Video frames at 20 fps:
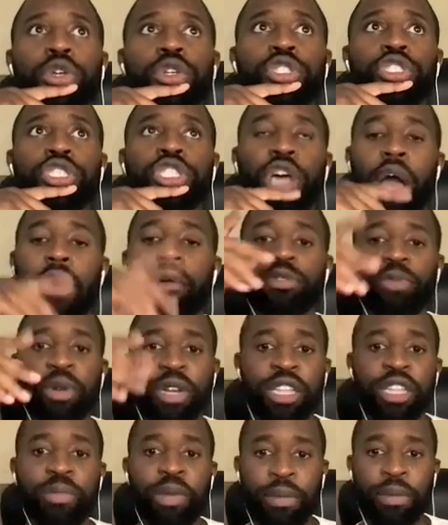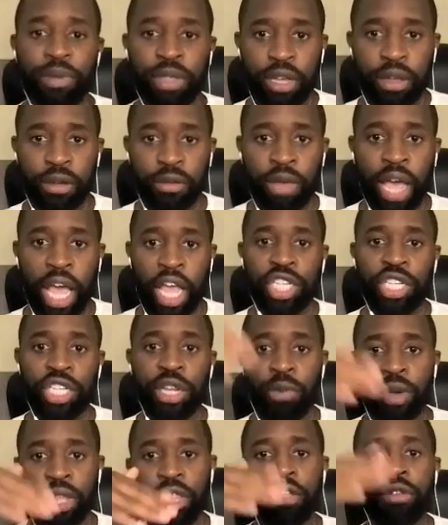So I was one of the people that actually
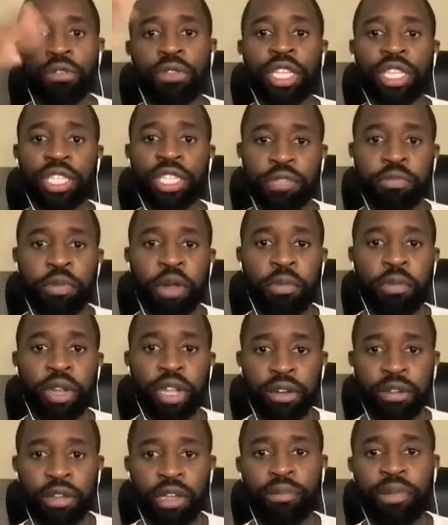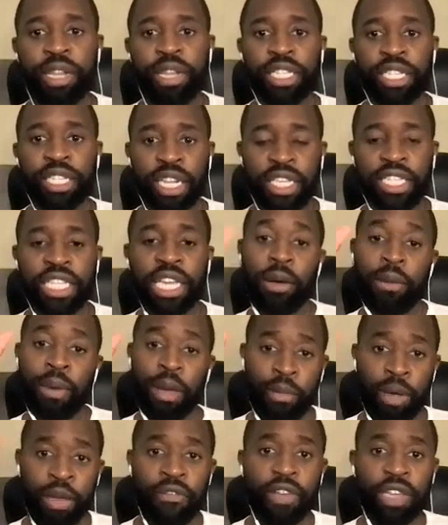went through this experiment and completed it. Is how I made
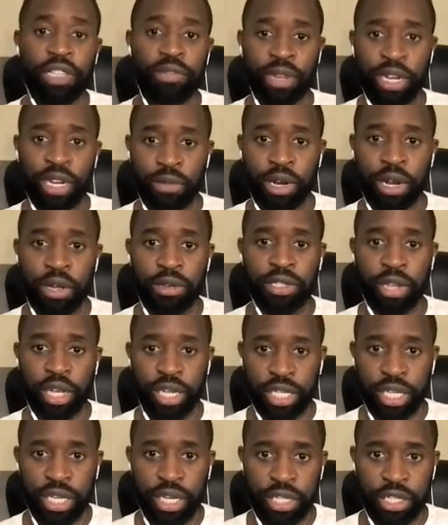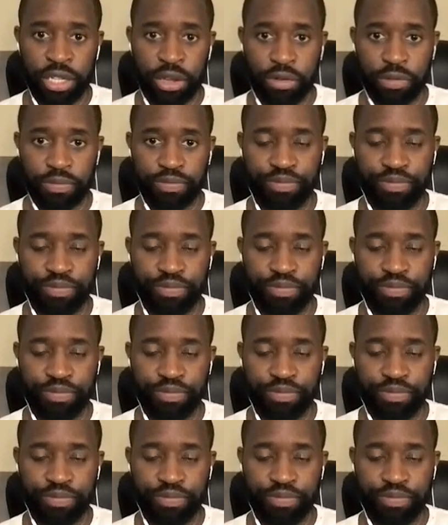my first million when I was 19 years old.